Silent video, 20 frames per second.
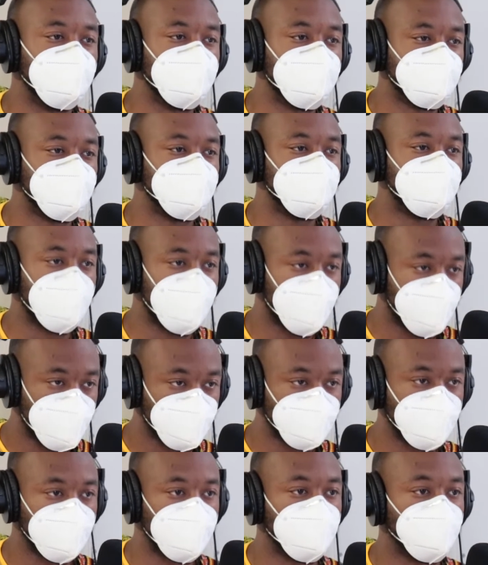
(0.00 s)
is
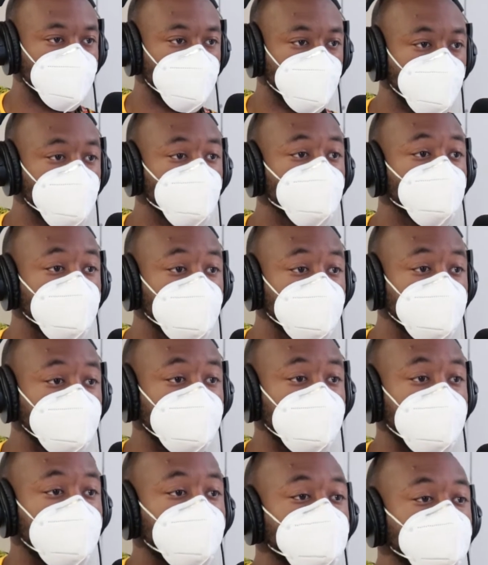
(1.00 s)
down and who really
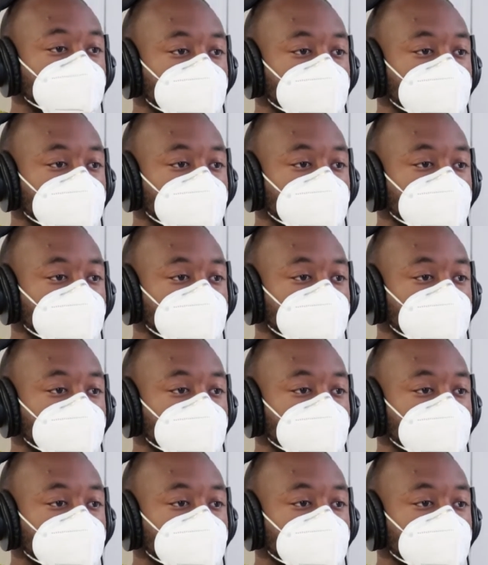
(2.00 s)
cares